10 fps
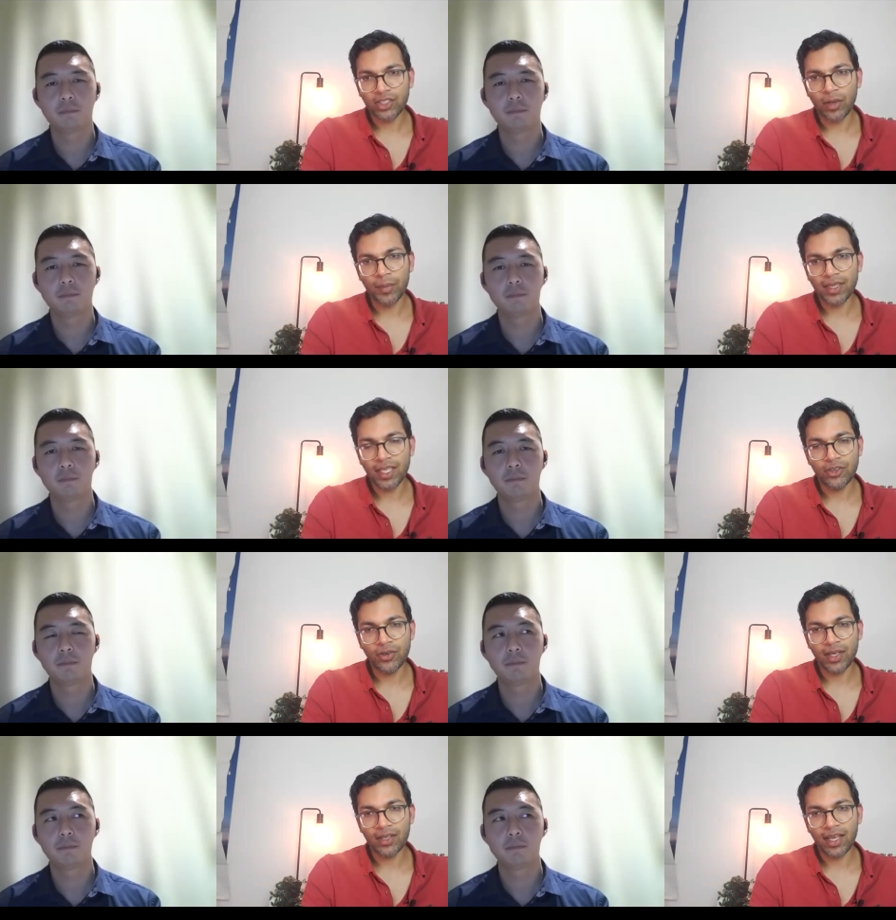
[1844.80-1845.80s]
Speaker 1: comment that
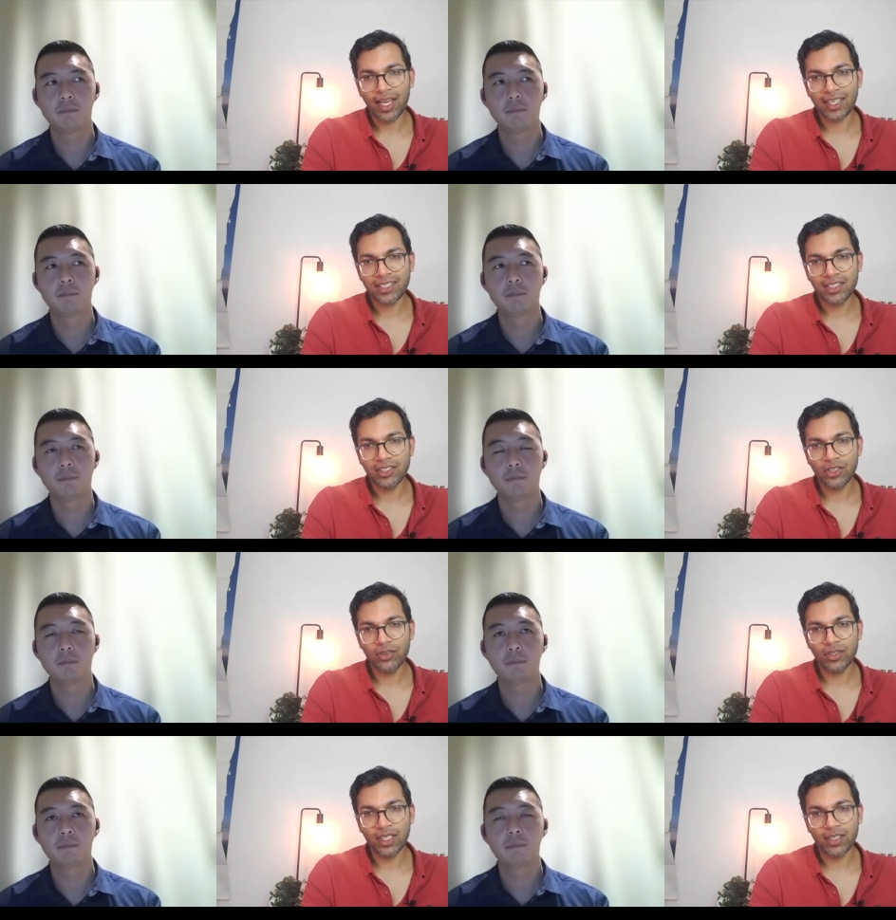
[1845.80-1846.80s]
you actually
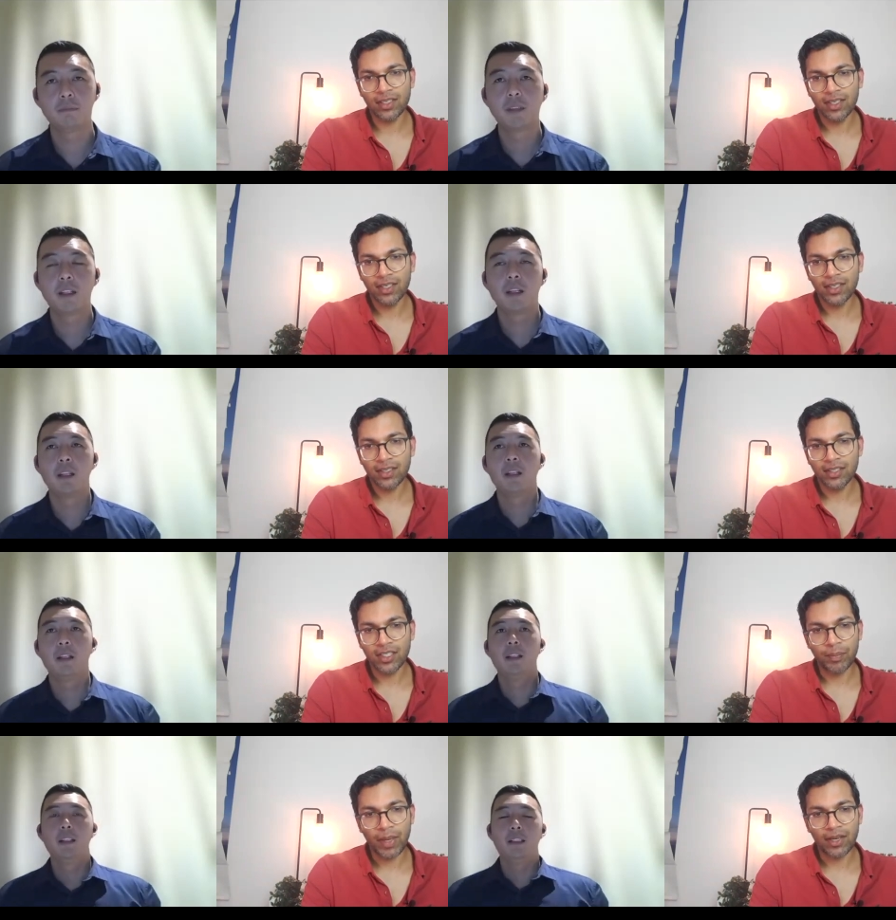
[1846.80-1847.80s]
don't need
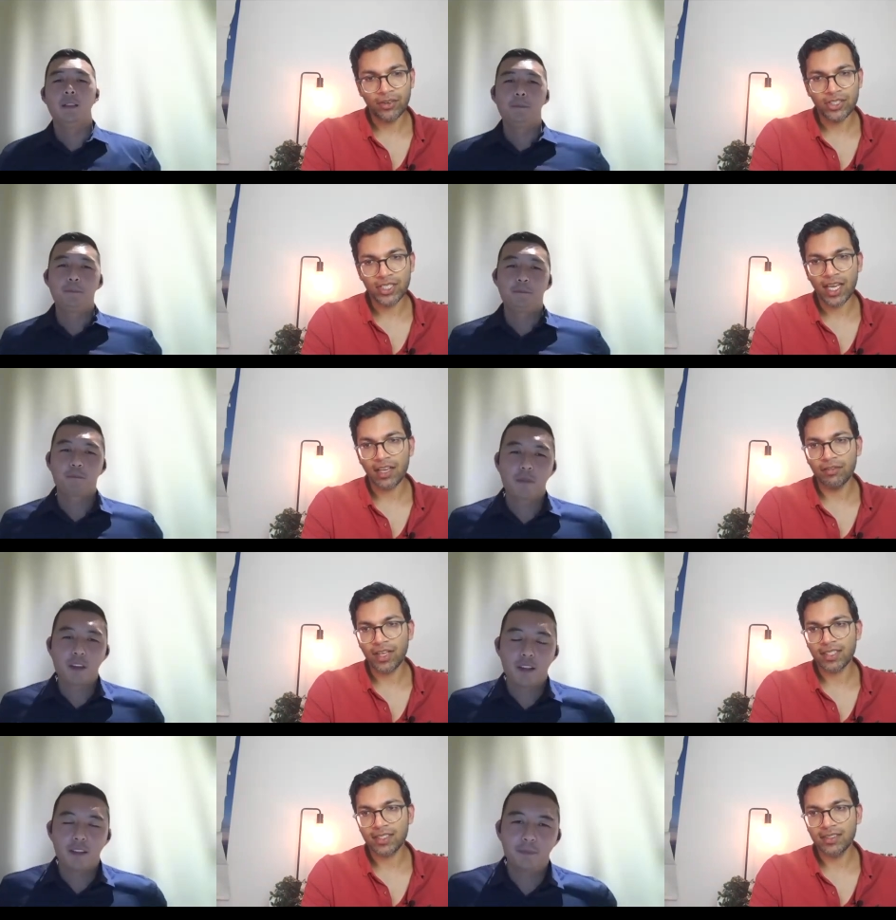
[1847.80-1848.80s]
to depend on C H A two D S
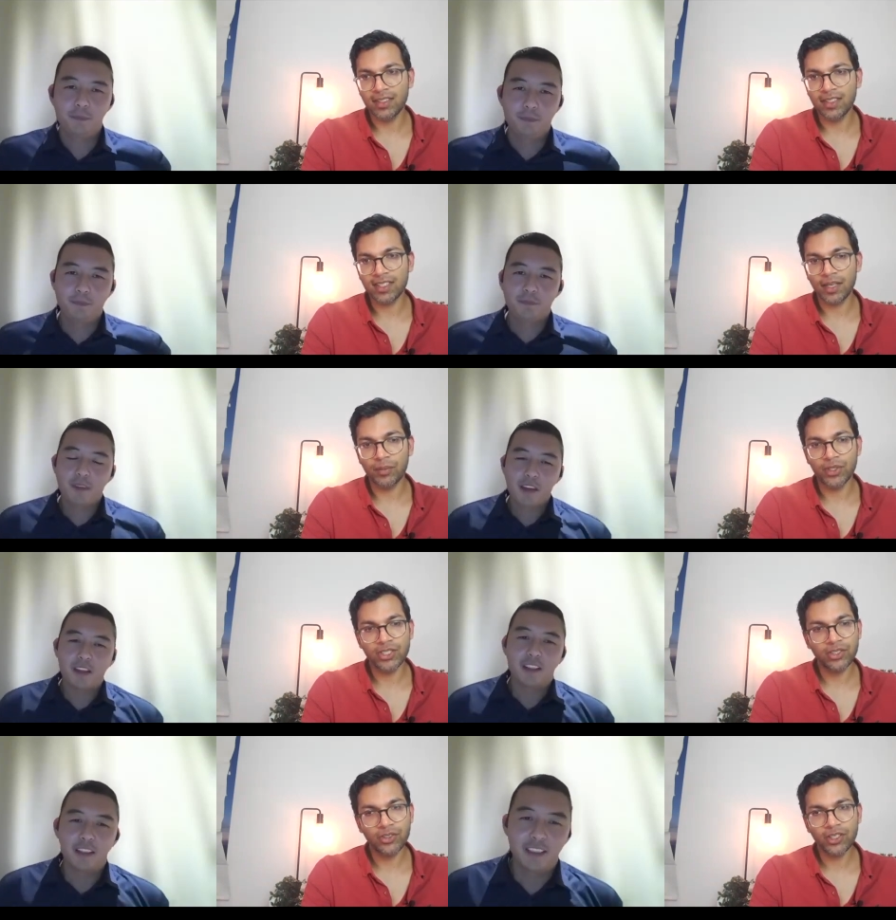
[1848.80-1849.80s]
two-VASc to decide
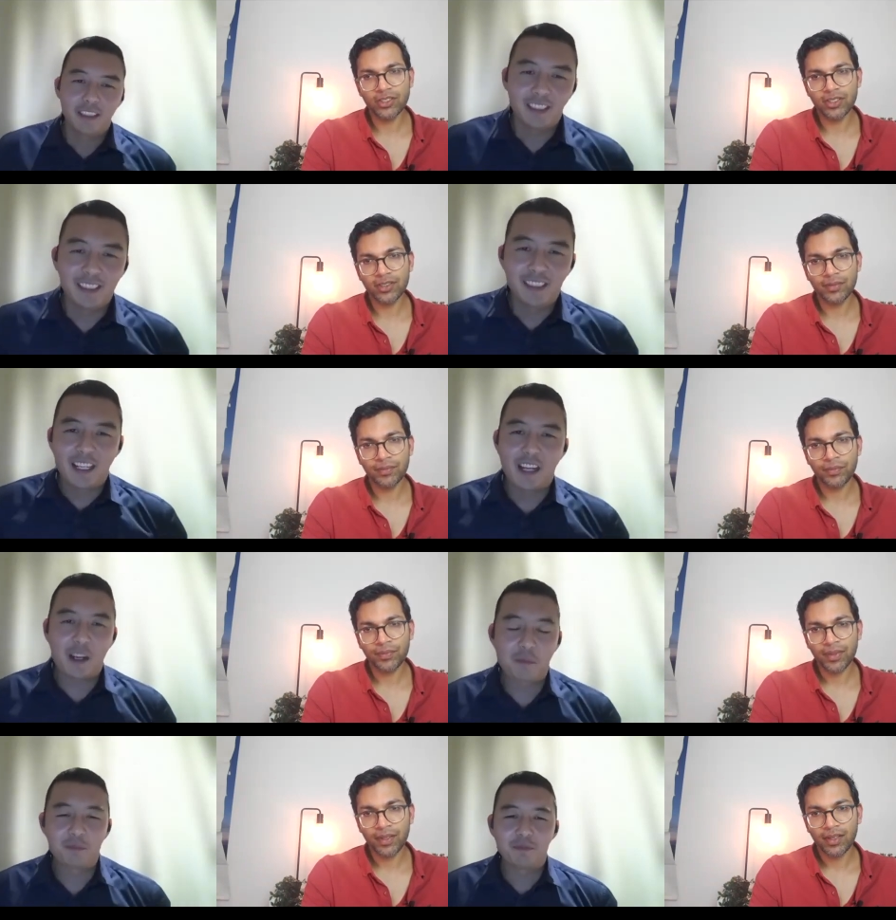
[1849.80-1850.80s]
bridging or not?
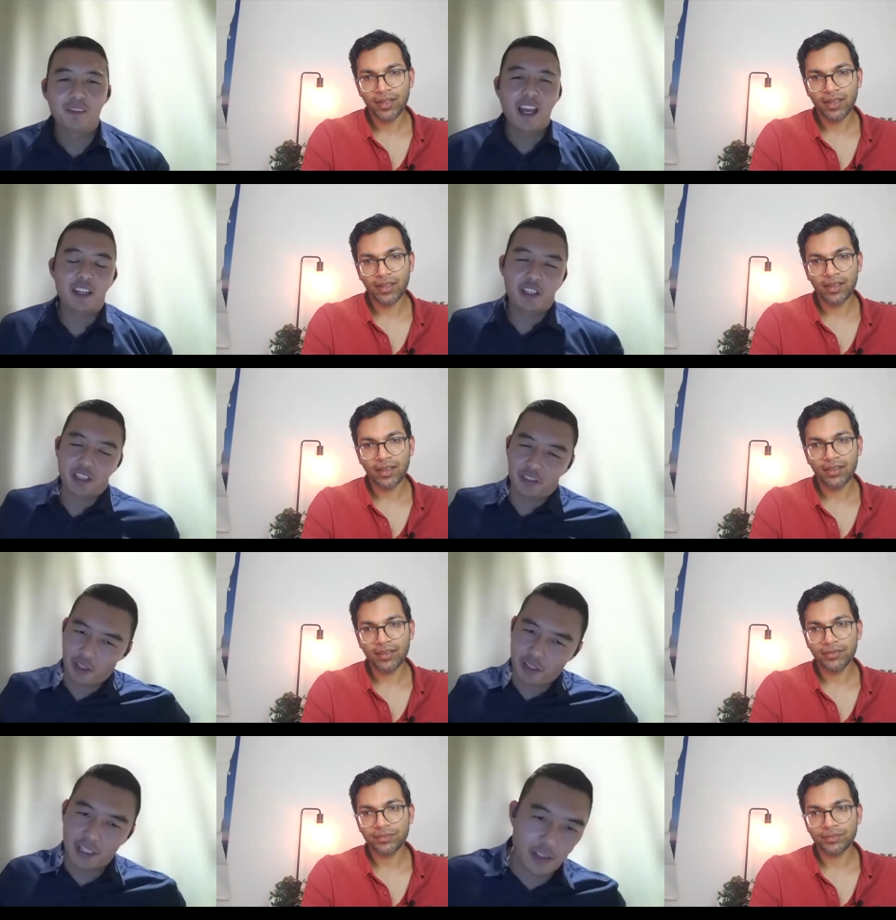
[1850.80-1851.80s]
Speaker 2: Um, actually,
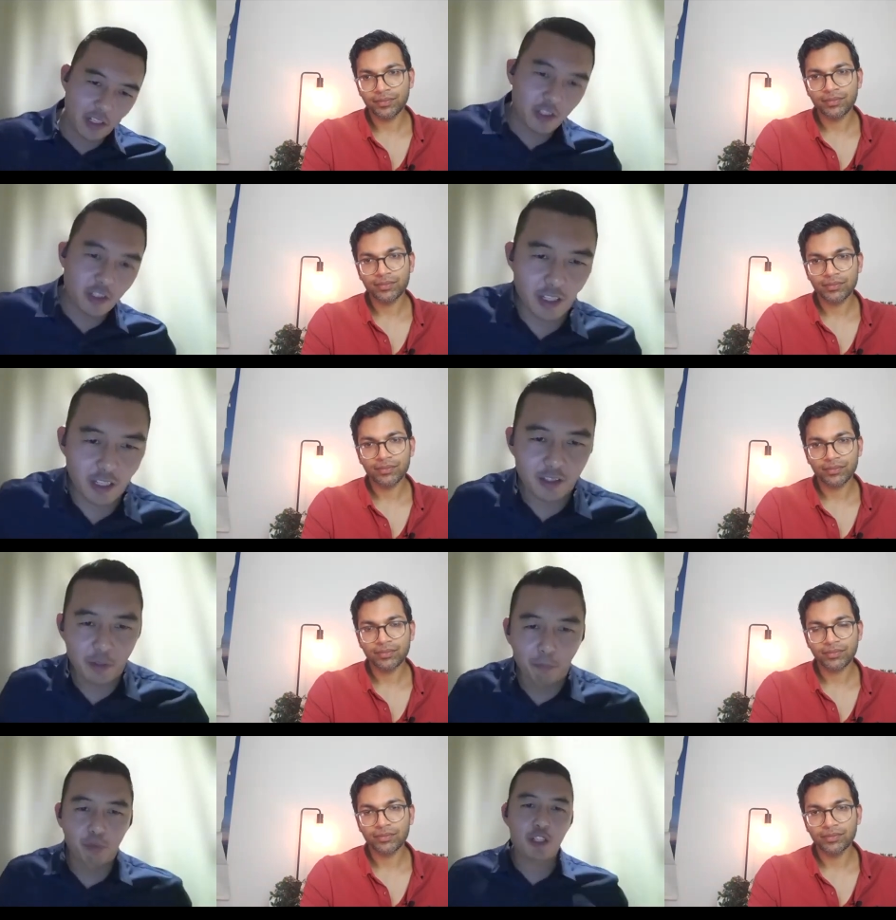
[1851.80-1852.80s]
sorry, the, the, the
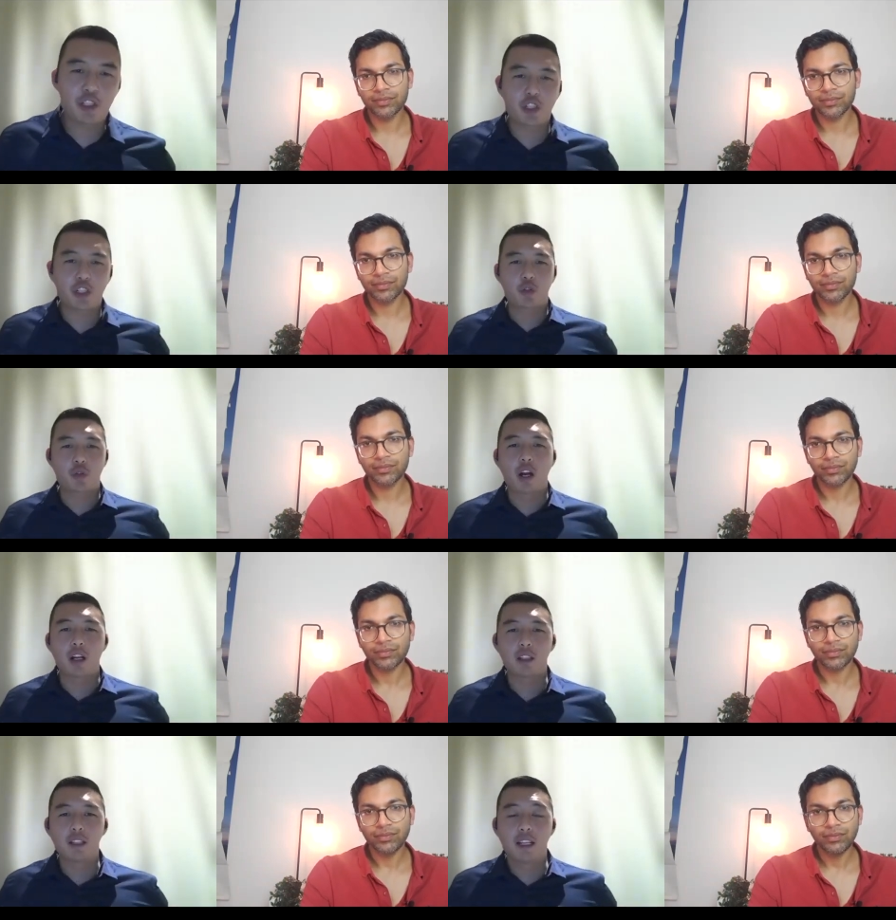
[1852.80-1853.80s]
bridge
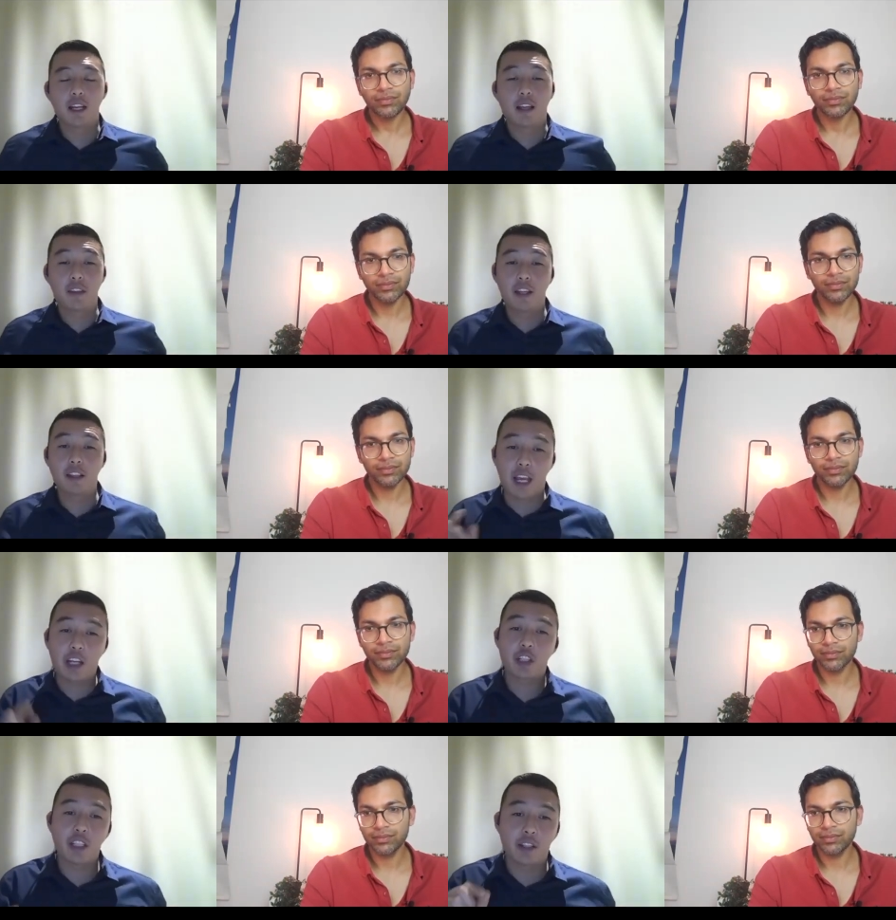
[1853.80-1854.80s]
trial, uh, it's
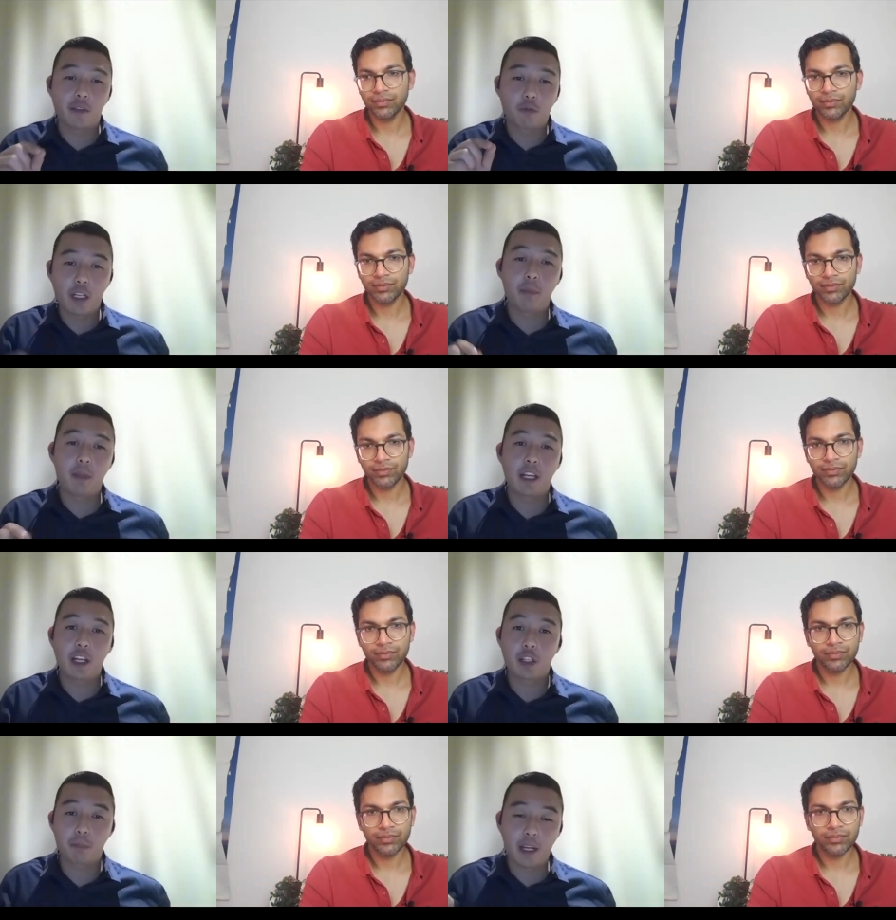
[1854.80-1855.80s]
actually the
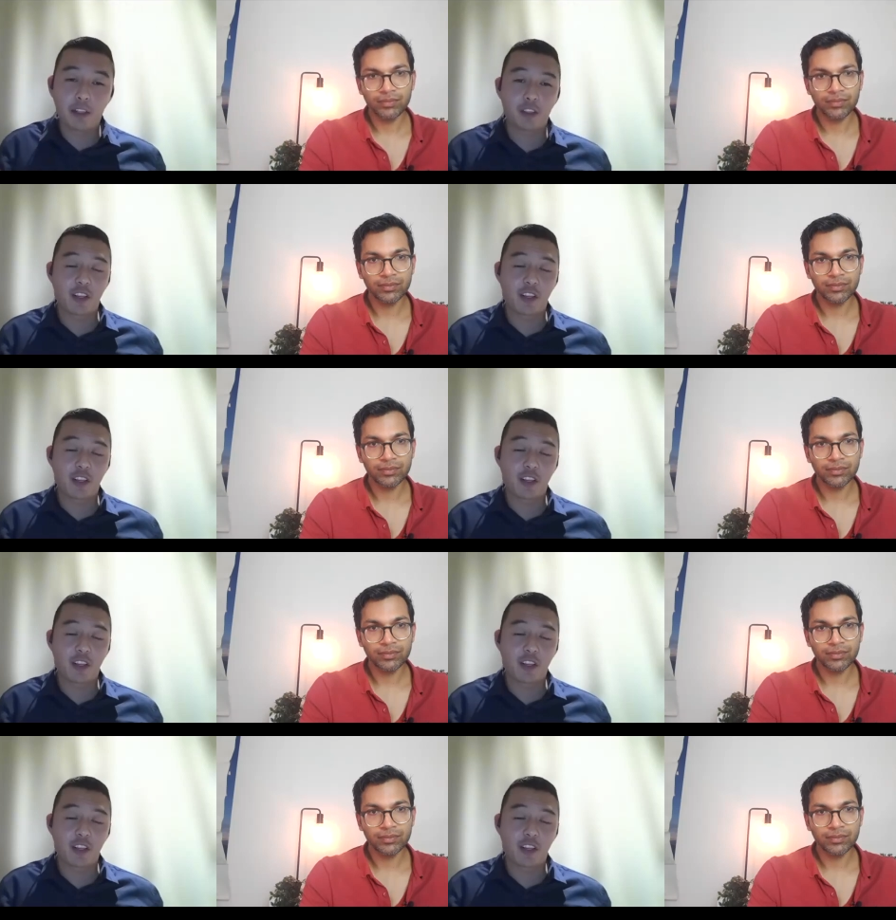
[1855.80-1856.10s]
recommendation based on the